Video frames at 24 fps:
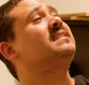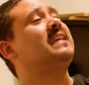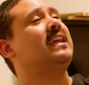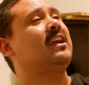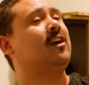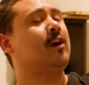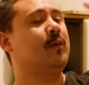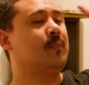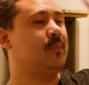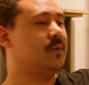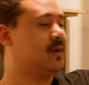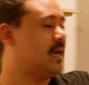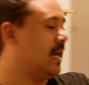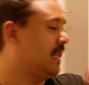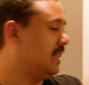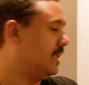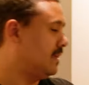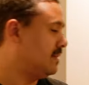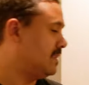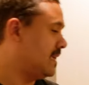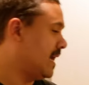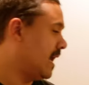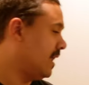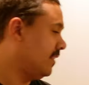terrible
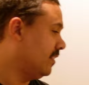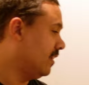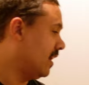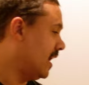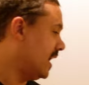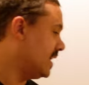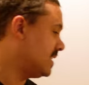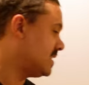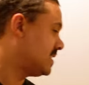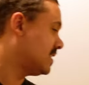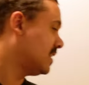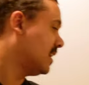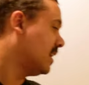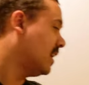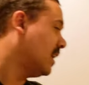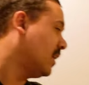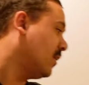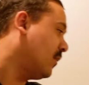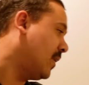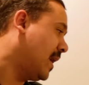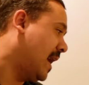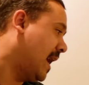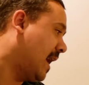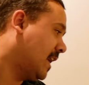colored downlights,
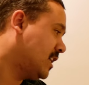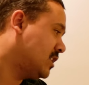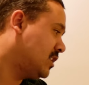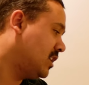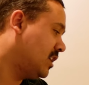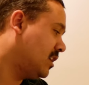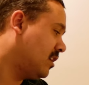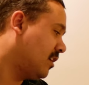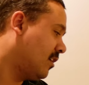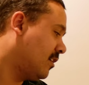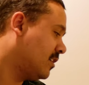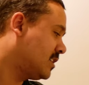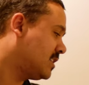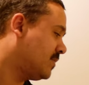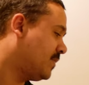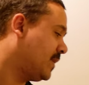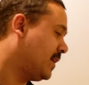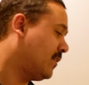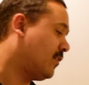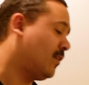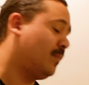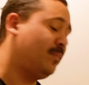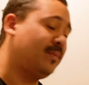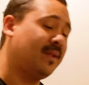we're actually going to
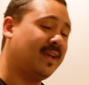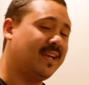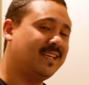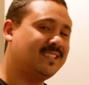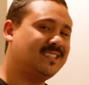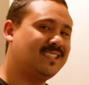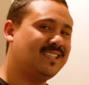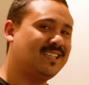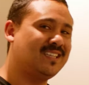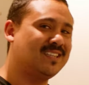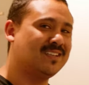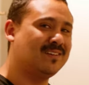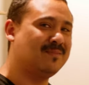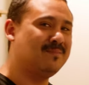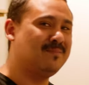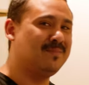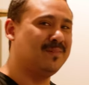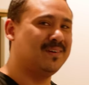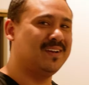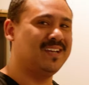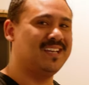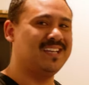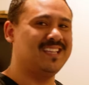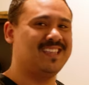be replacing them
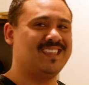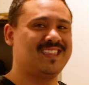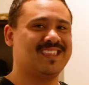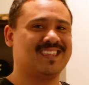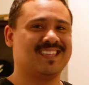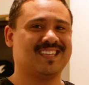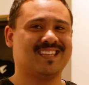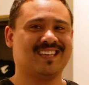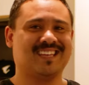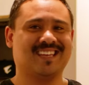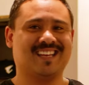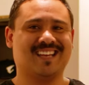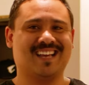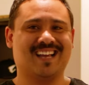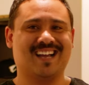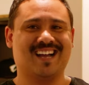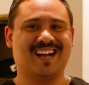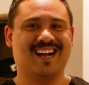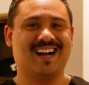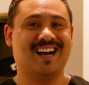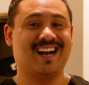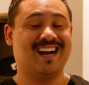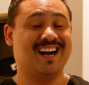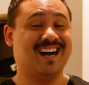with
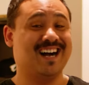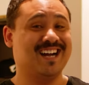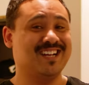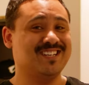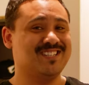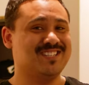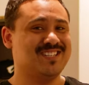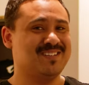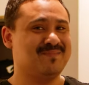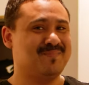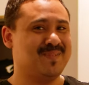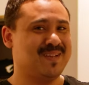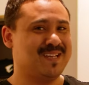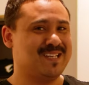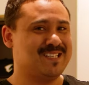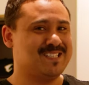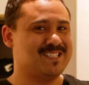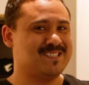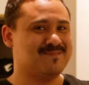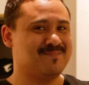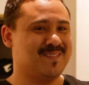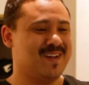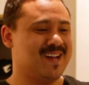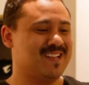RGB
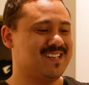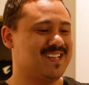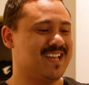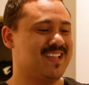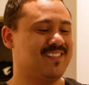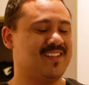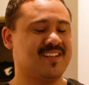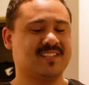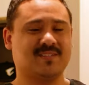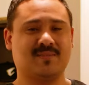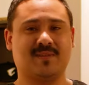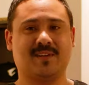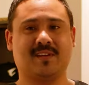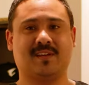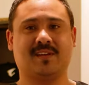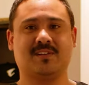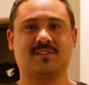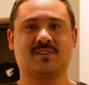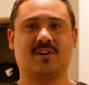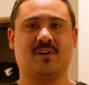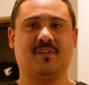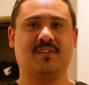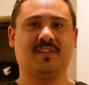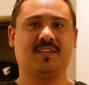smart downlights. We can
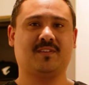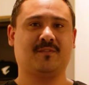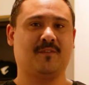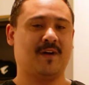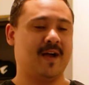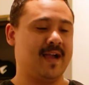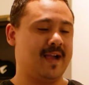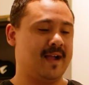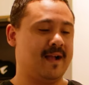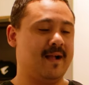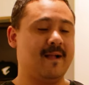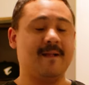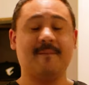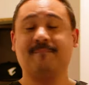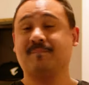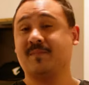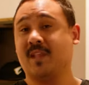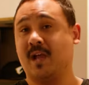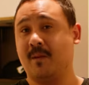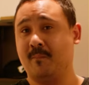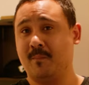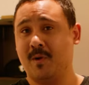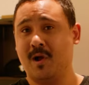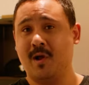control this via
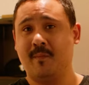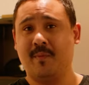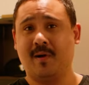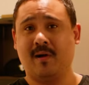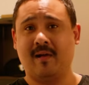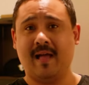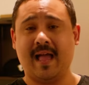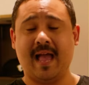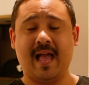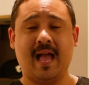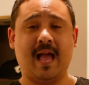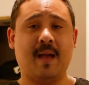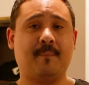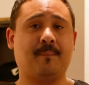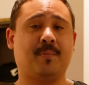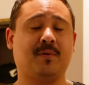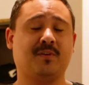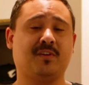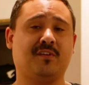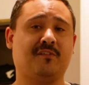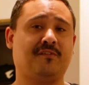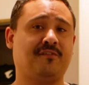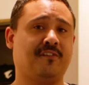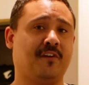a mobile app
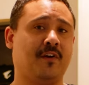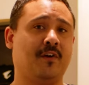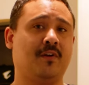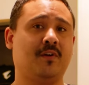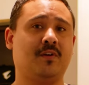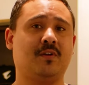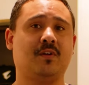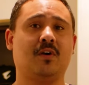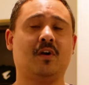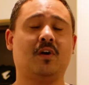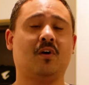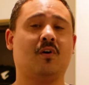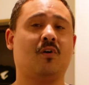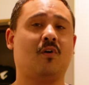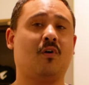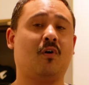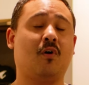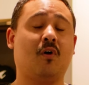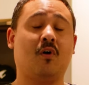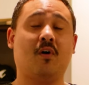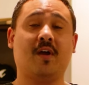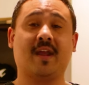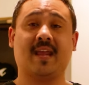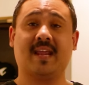on your phone,
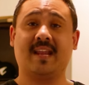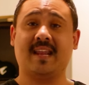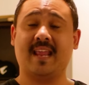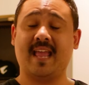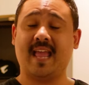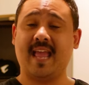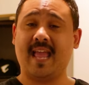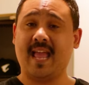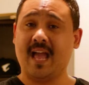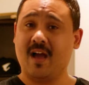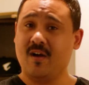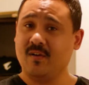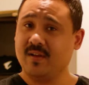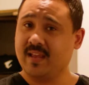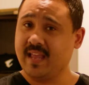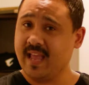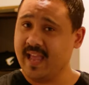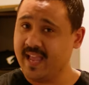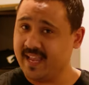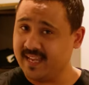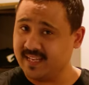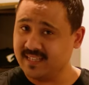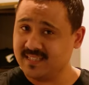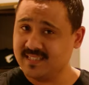or in our
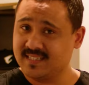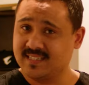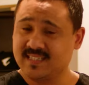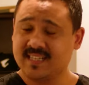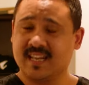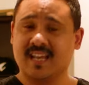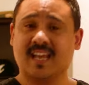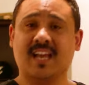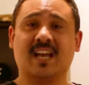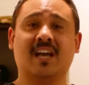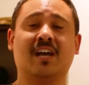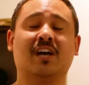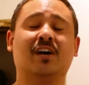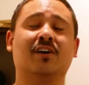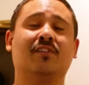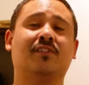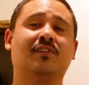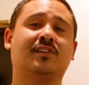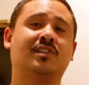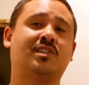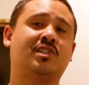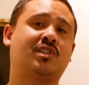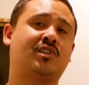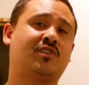case,
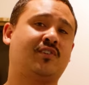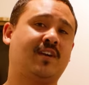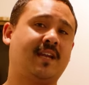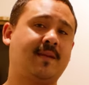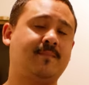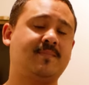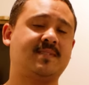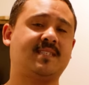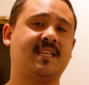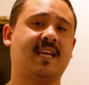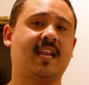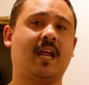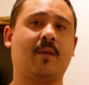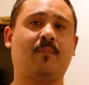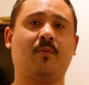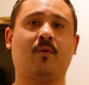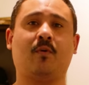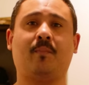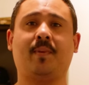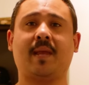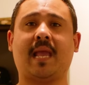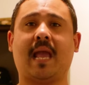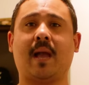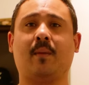the stream setup
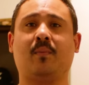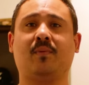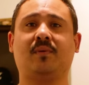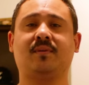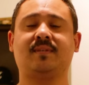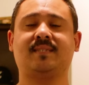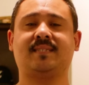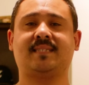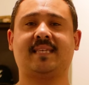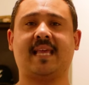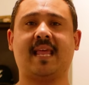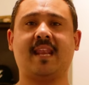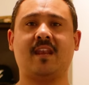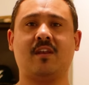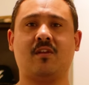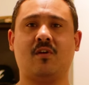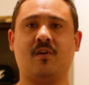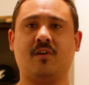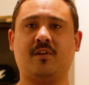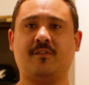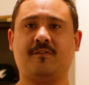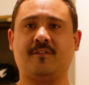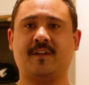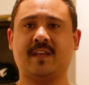will be able to send
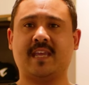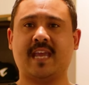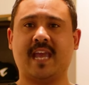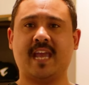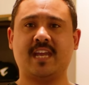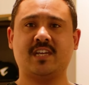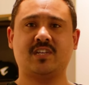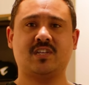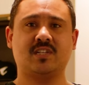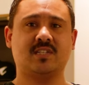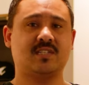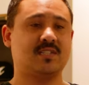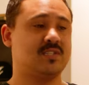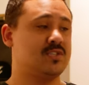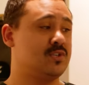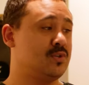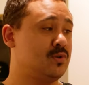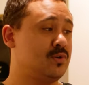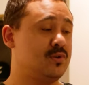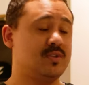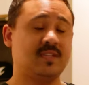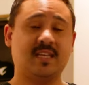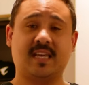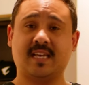notifications
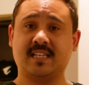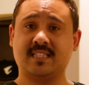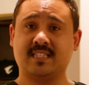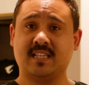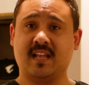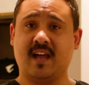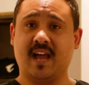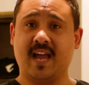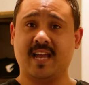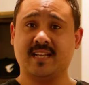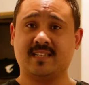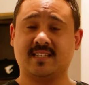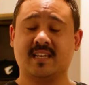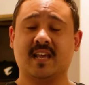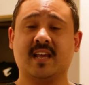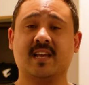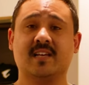to these lights.